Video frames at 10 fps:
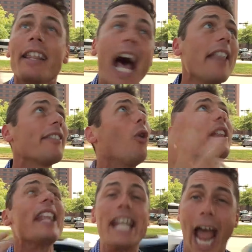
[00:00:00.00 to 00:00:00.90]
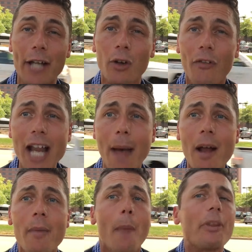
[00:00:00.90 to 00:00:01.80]
not only the natural
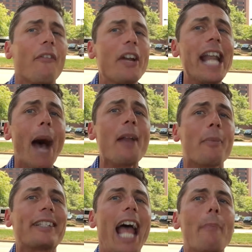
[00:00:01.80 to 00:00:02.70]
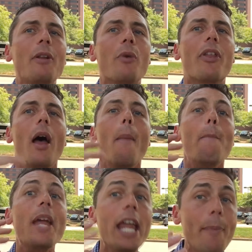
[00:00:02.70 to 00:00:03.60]
phenomenon, but the phenomenon that's happening with
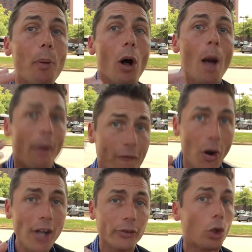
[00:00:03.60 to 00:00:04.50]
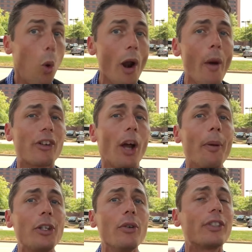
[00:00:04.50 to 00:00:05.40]
people. But first, the quote I want to jump
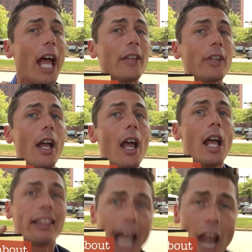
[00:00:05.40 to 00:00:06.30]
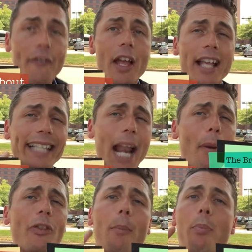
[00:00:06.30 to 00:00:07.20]
into says, life is not
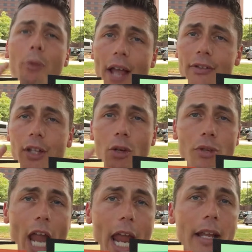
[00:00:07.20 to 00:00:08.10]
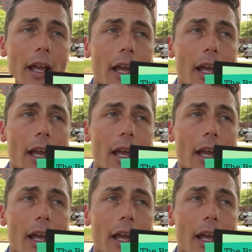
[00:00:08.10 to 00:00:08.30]
about the breath that you take,